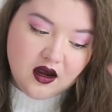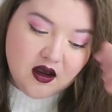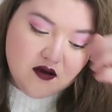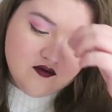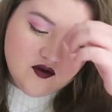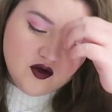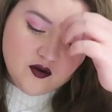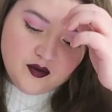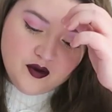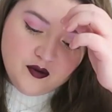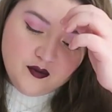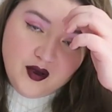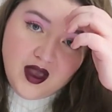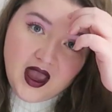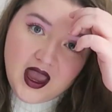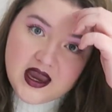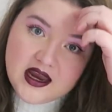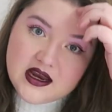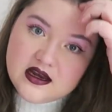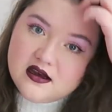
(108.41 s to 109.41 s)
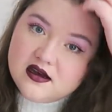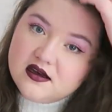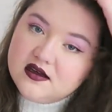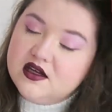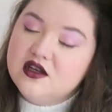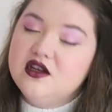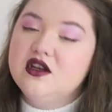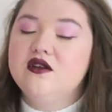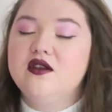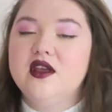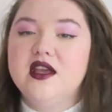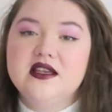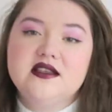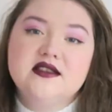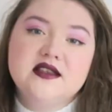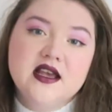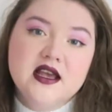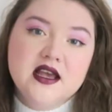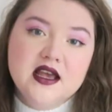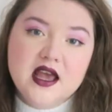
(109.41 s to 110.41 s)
I've not been paid to do this